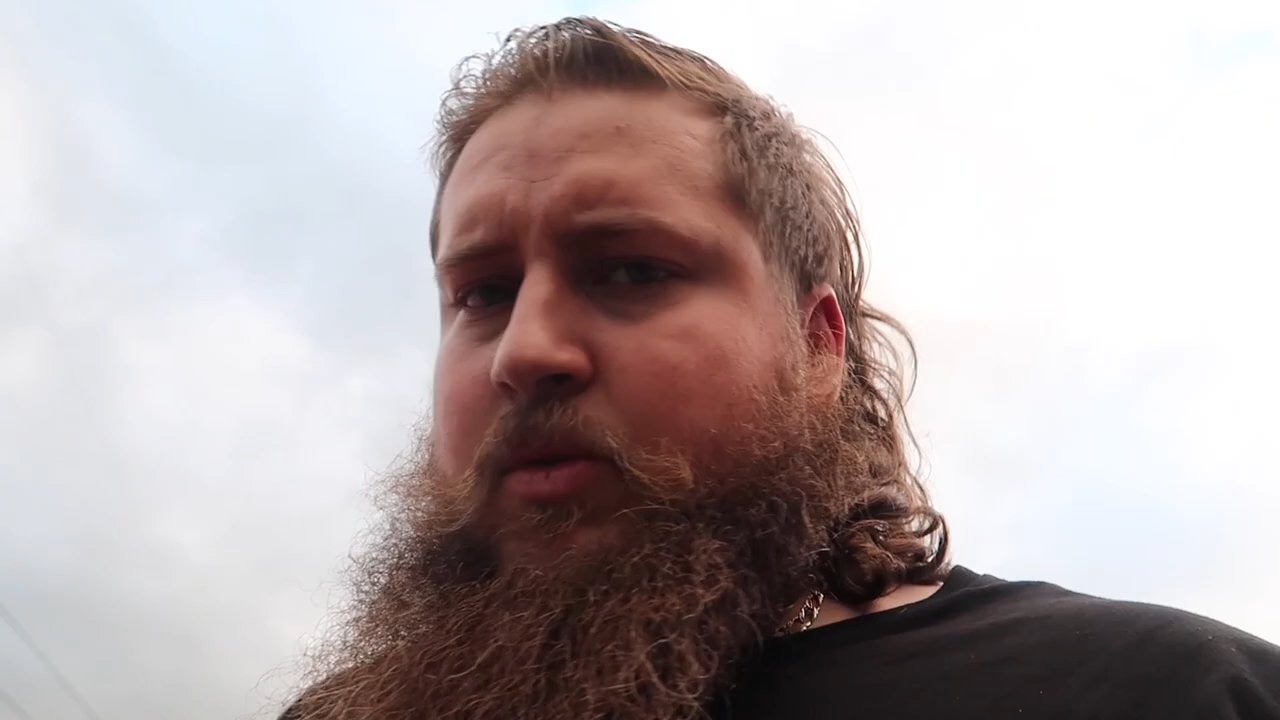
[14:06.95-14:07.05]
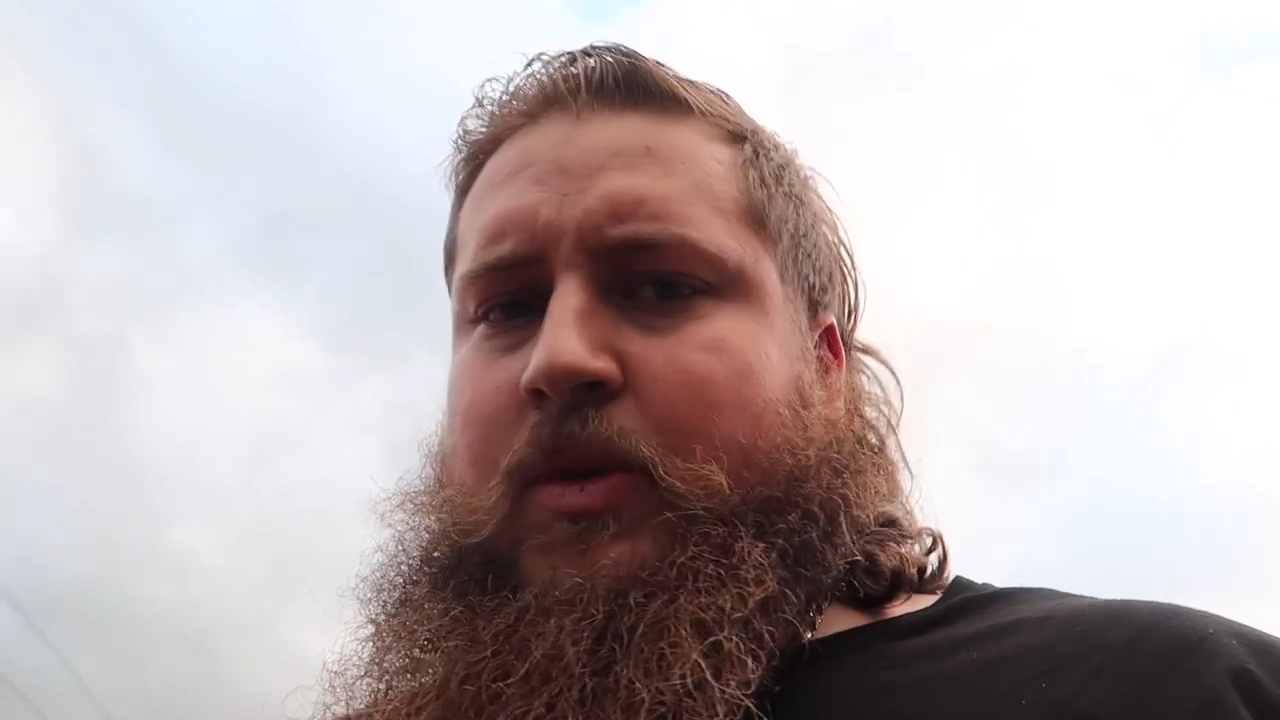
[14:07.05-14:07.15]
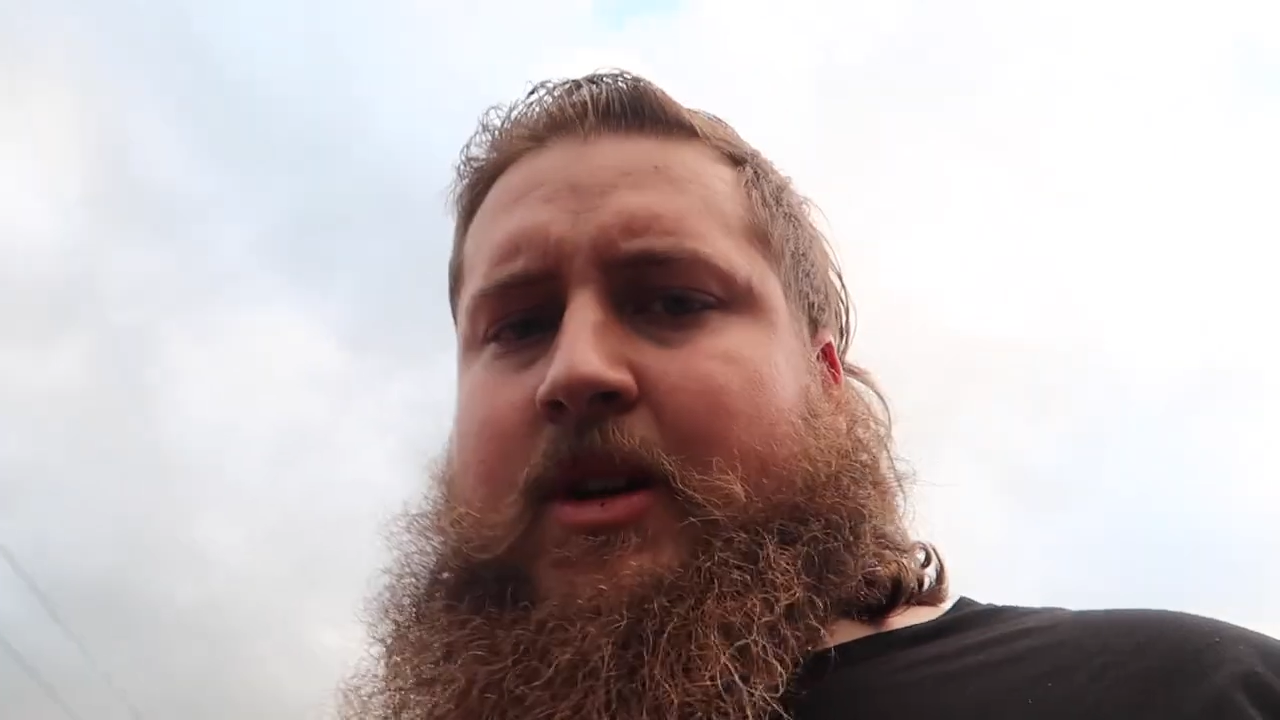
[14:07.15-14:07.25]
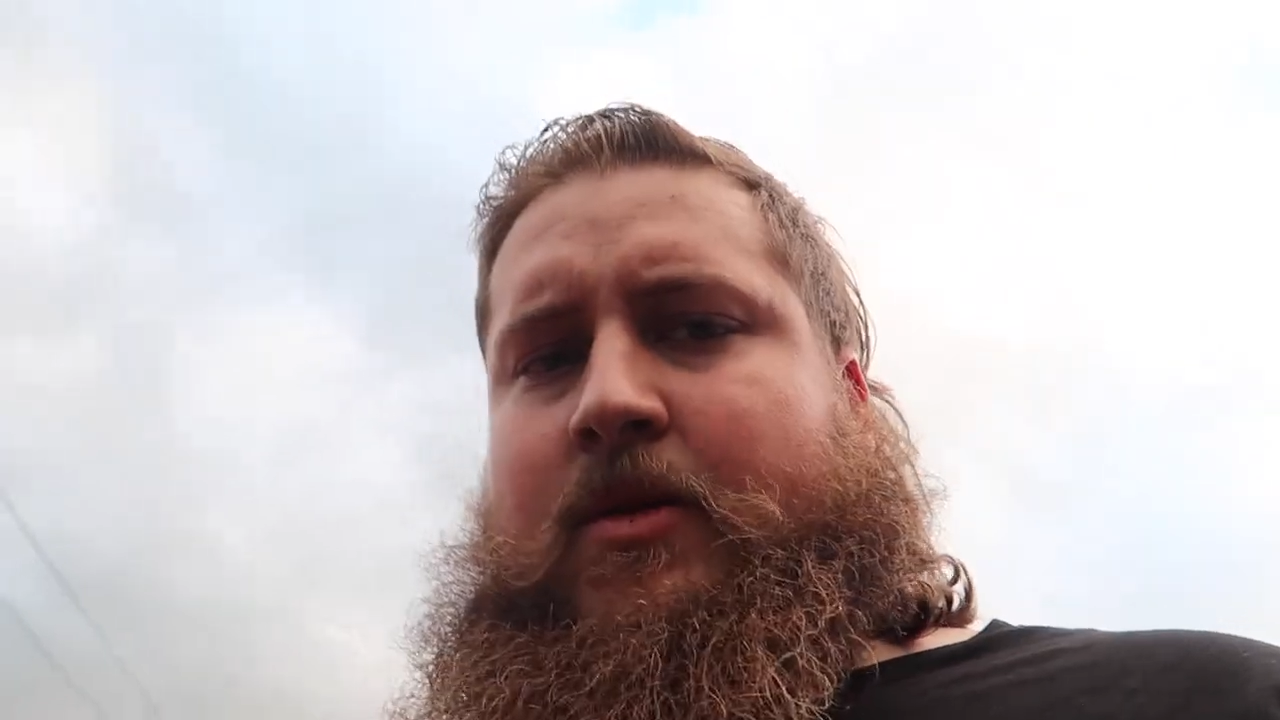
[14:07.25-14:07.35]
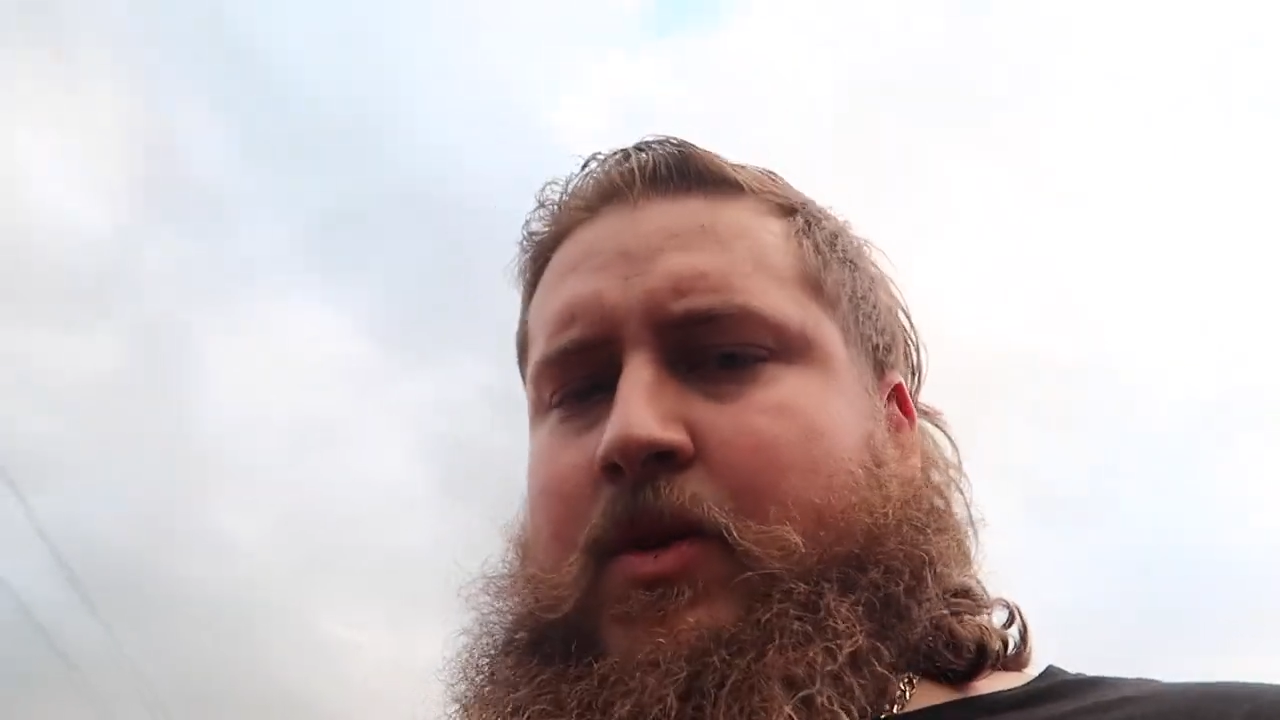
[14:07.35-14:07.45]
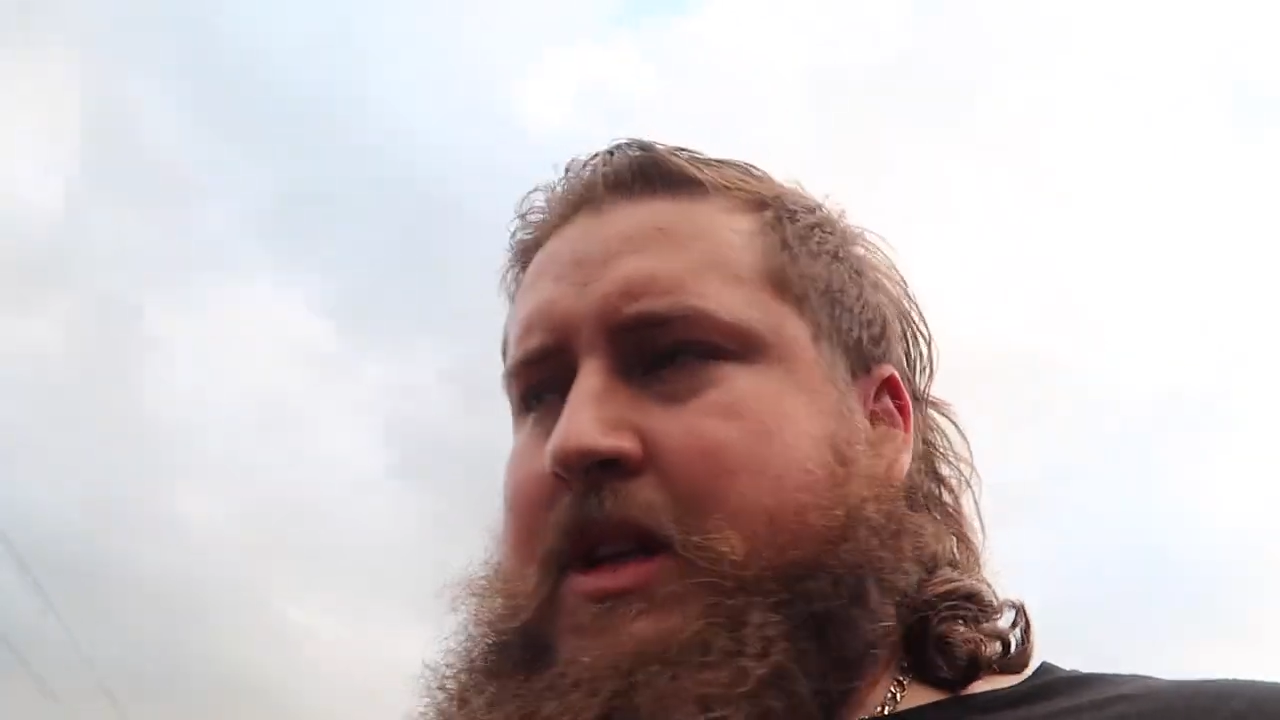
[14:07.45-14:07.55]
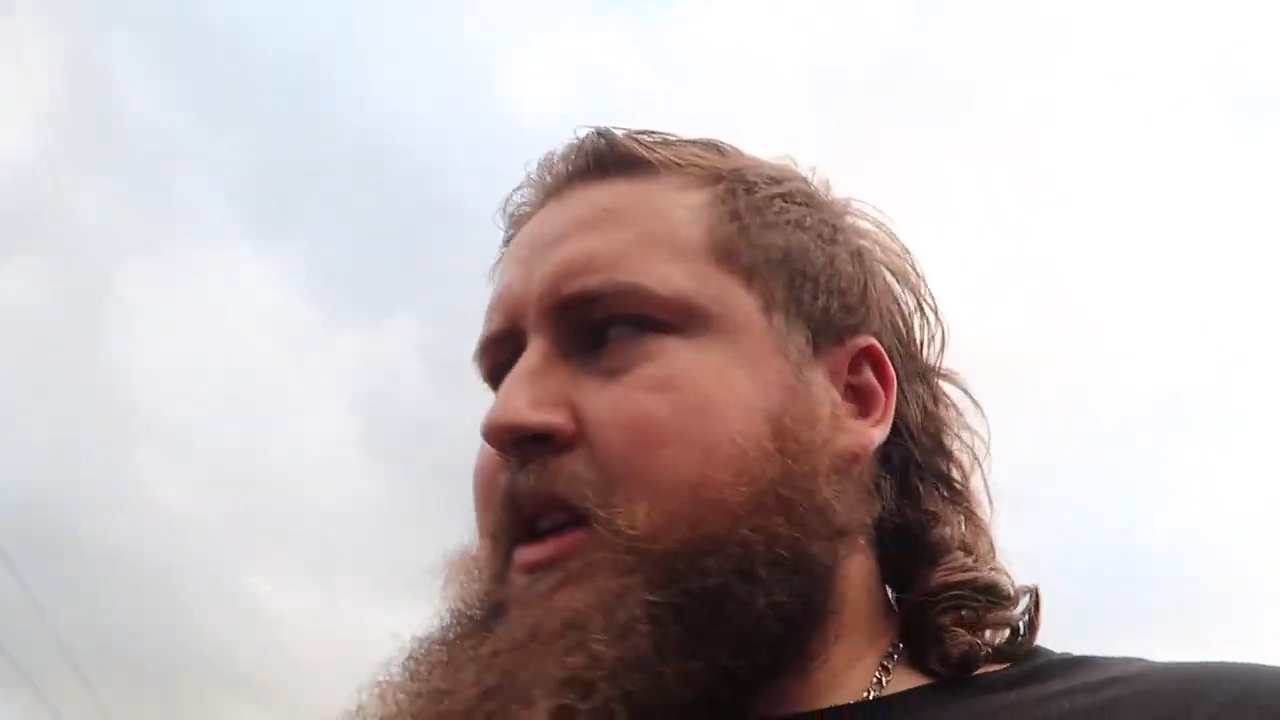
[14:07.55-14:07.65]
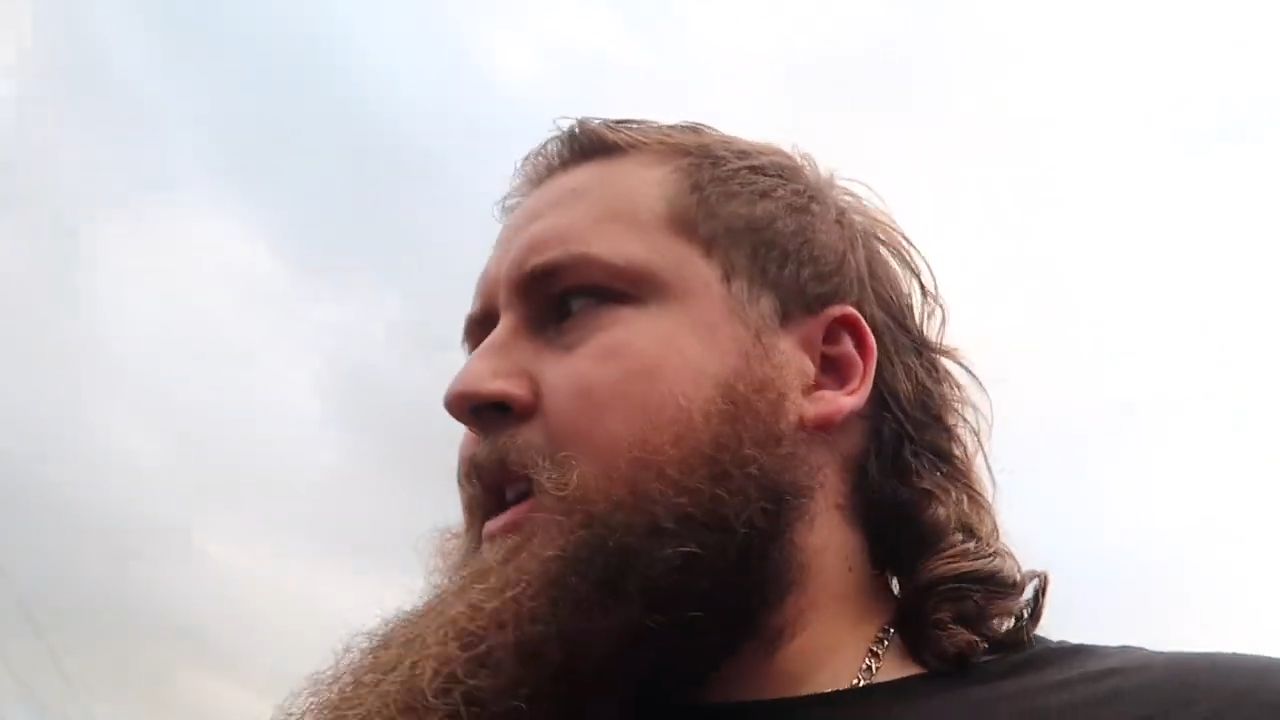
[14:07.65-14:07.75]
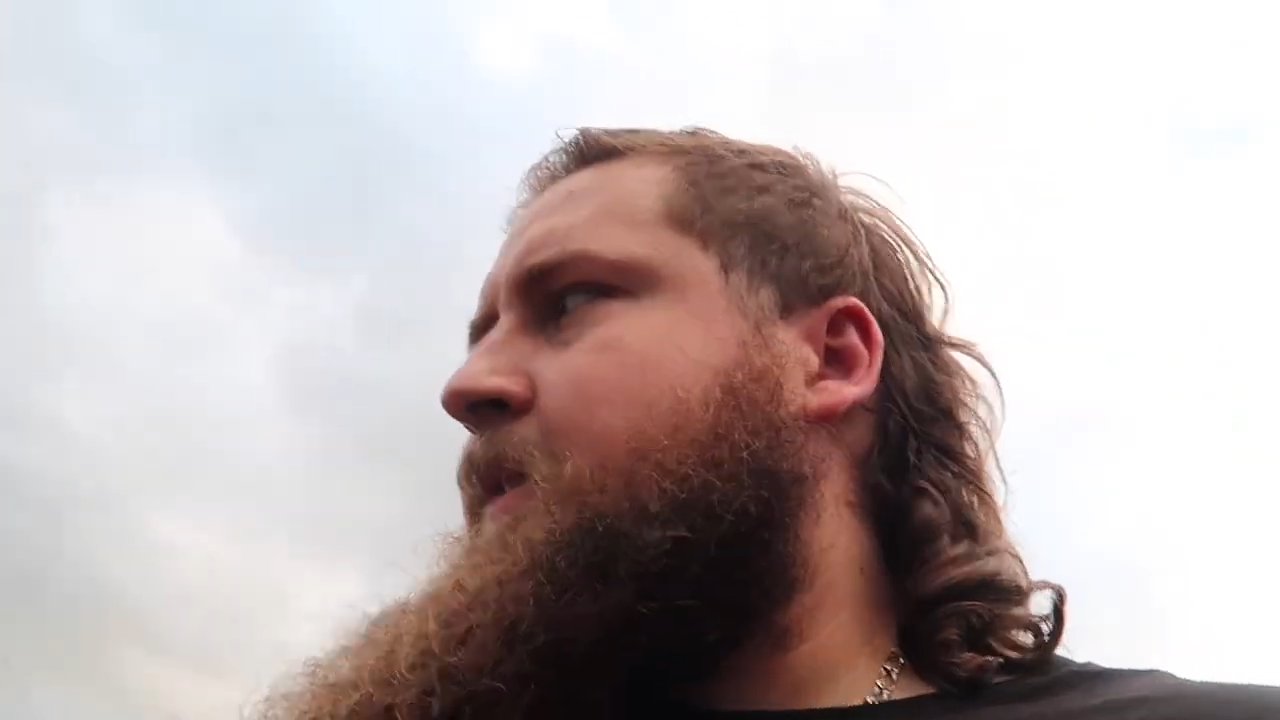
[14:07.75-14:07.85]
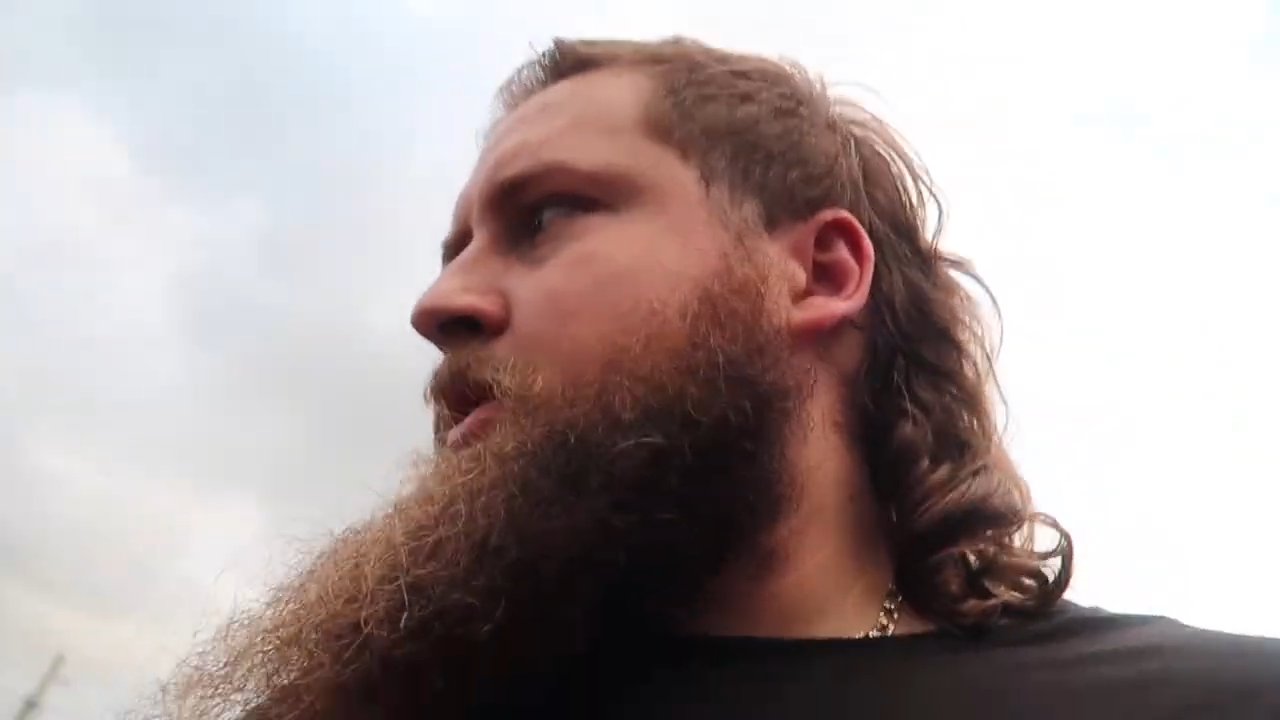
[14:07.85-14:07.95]
what's
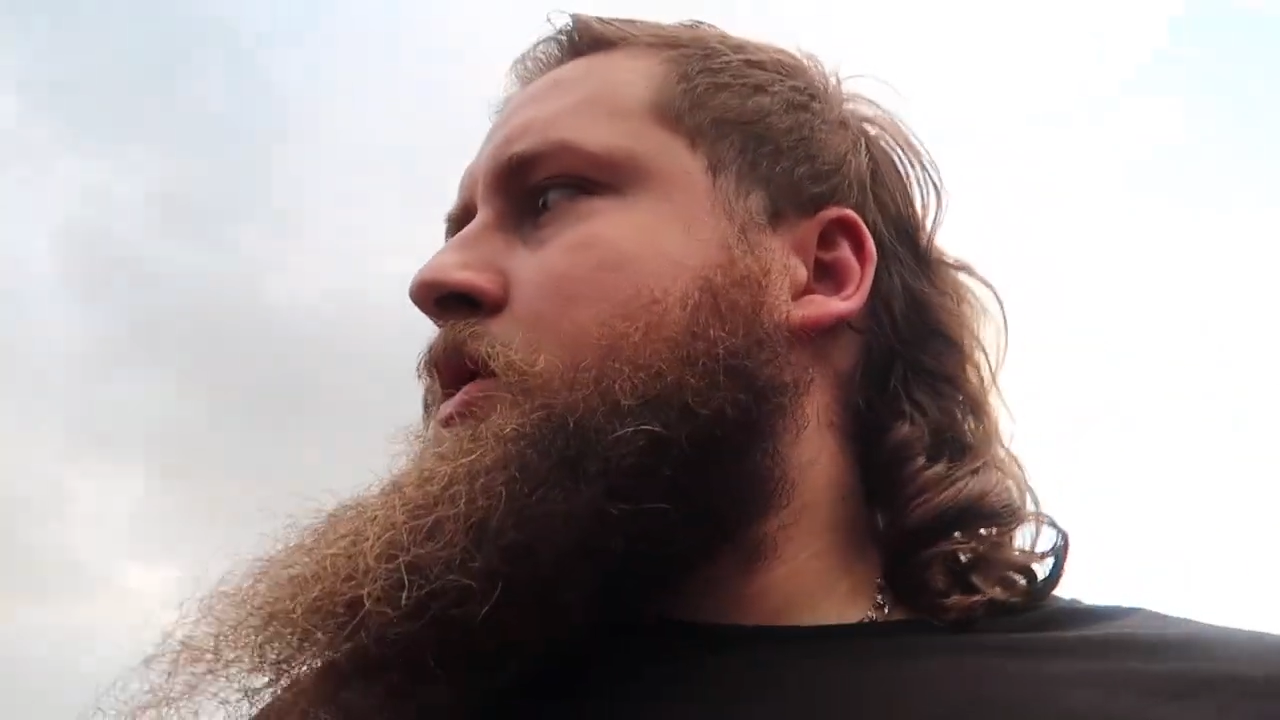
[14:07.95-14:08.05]
left.